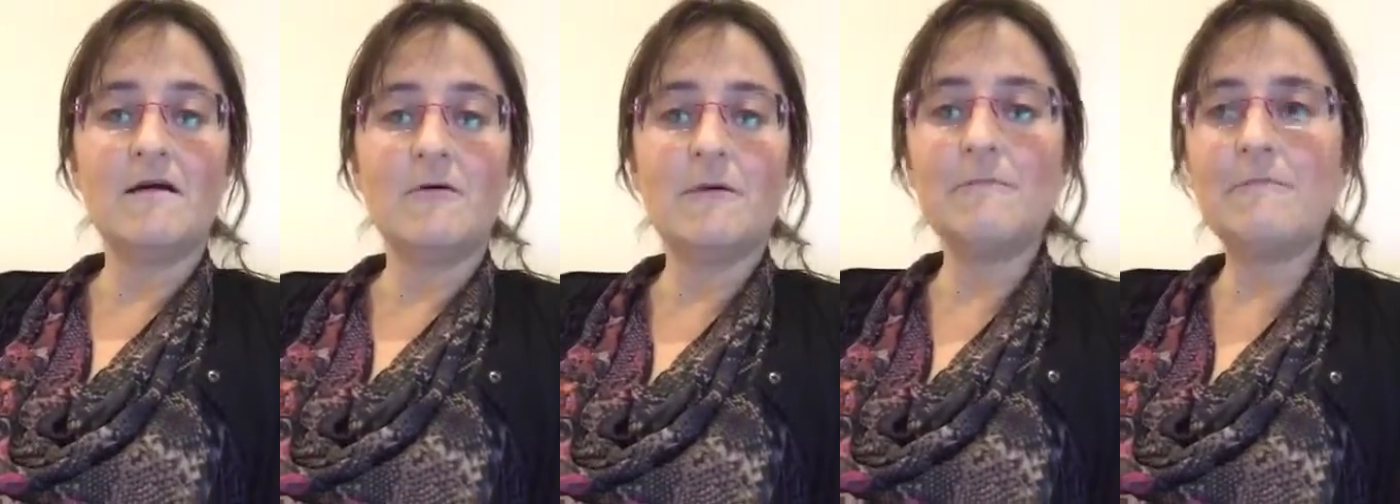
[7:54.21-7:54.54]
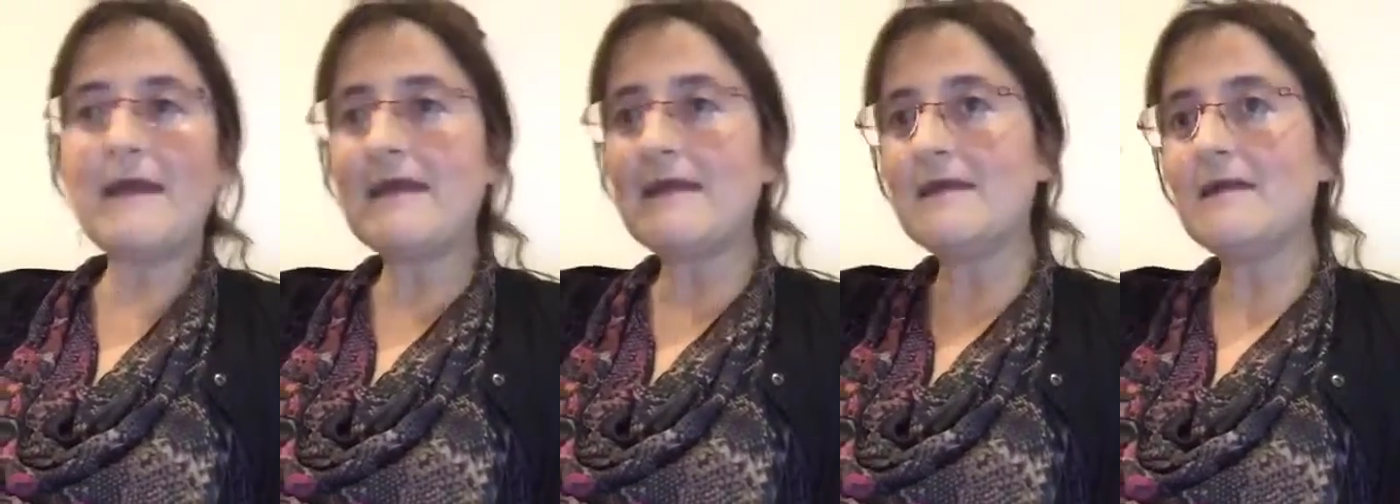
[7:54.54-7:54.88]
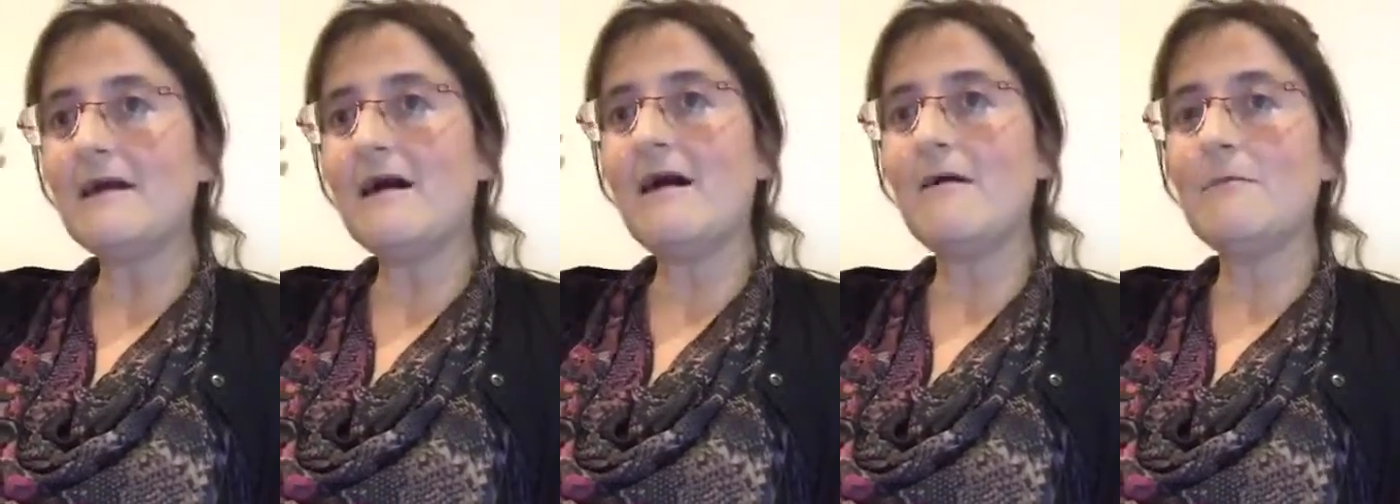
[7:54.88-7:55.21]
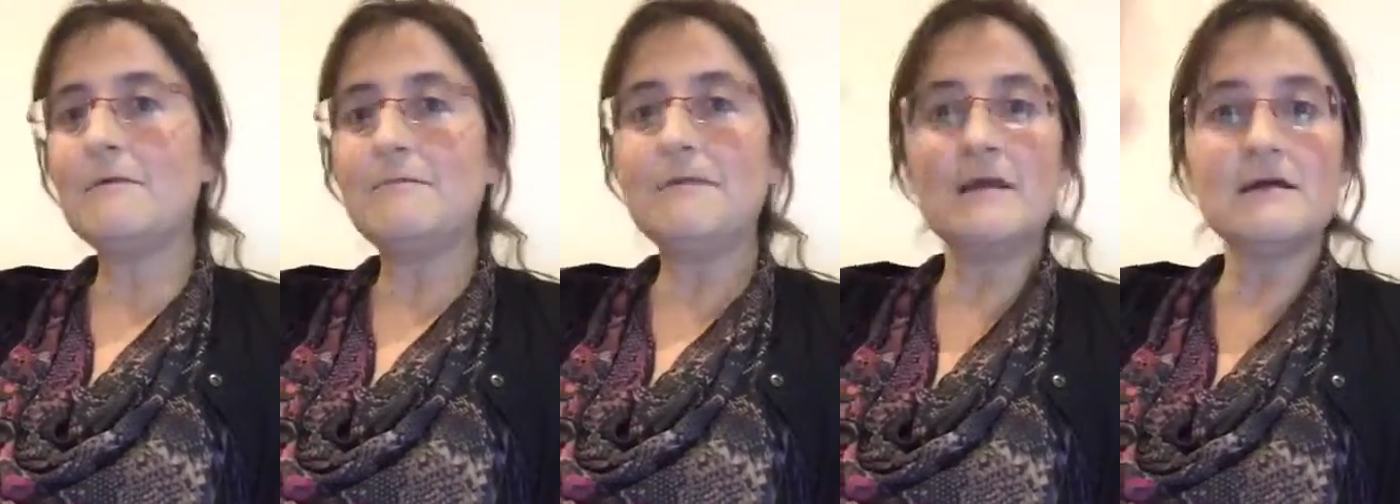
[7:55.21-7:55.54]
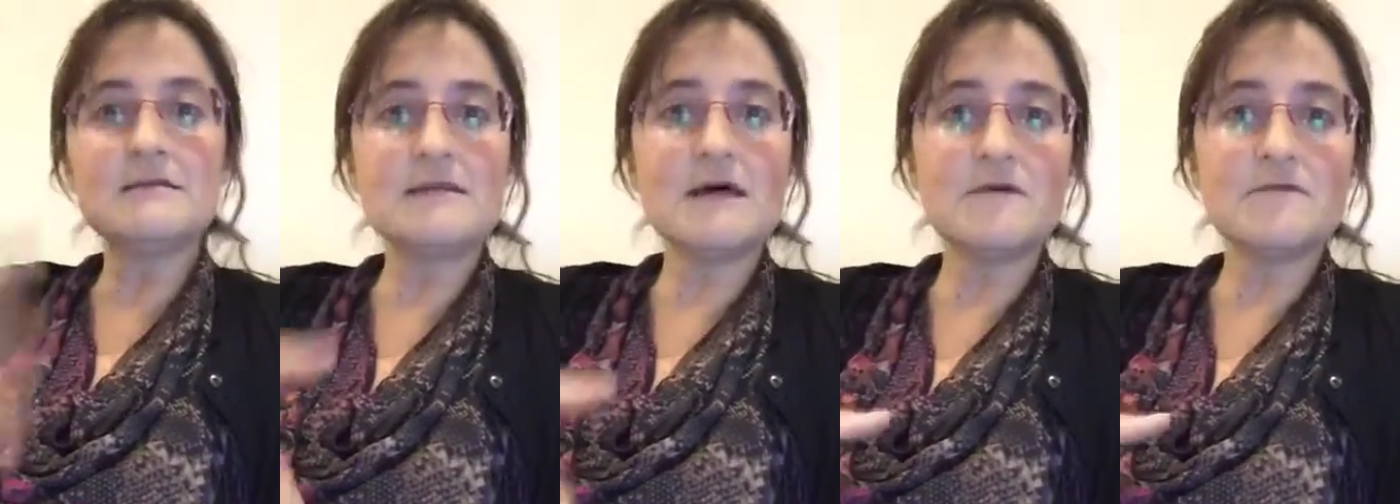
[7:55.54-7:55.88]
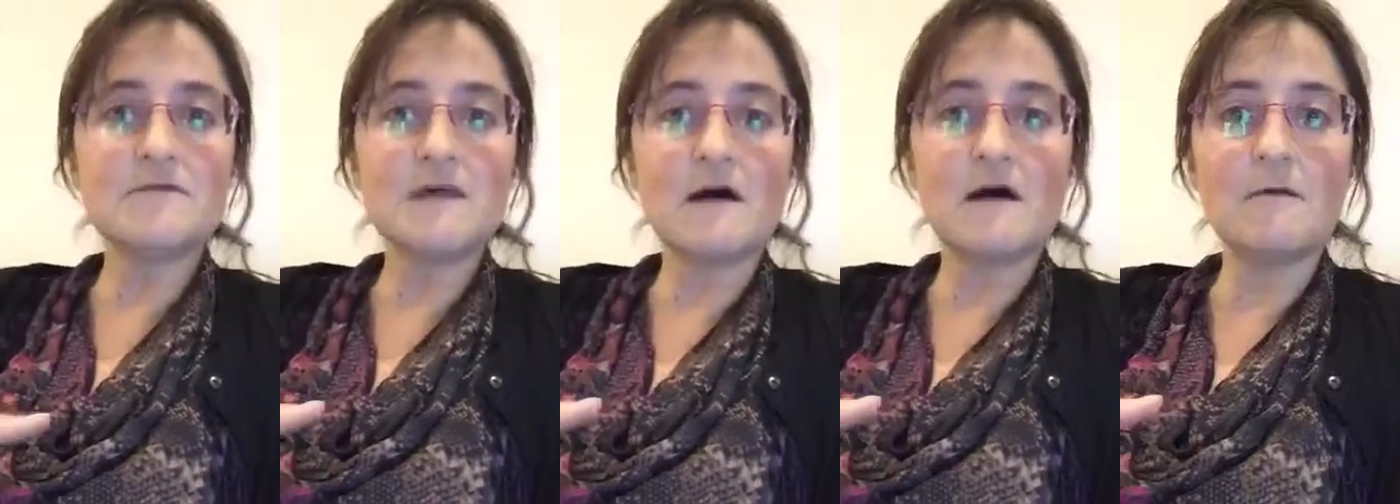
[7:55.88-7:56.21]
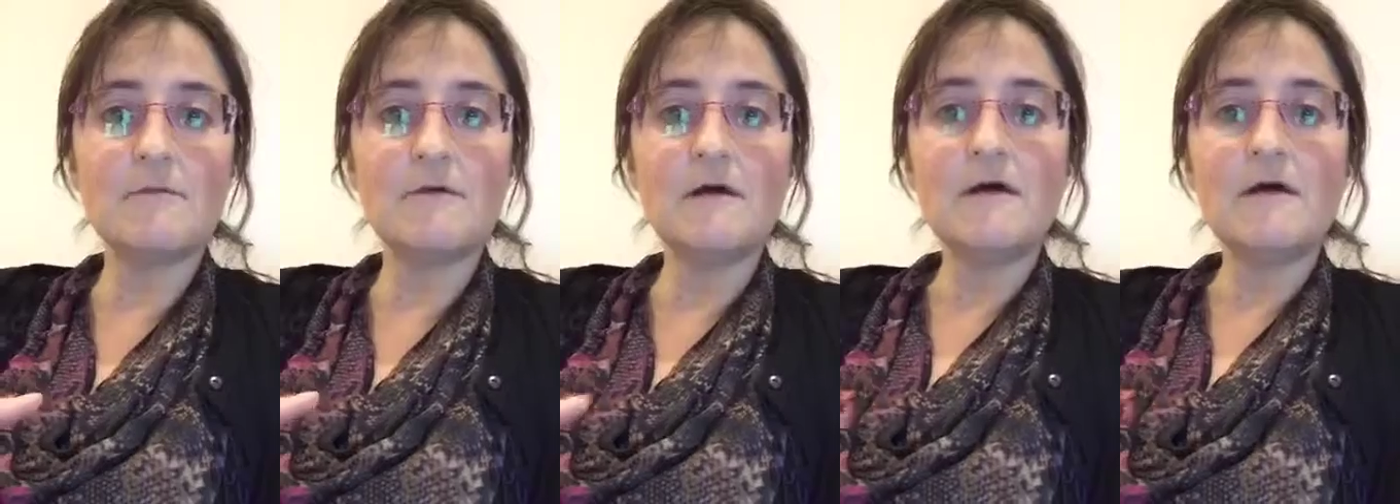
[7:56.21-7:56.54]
We make it up, we beat ourselves up.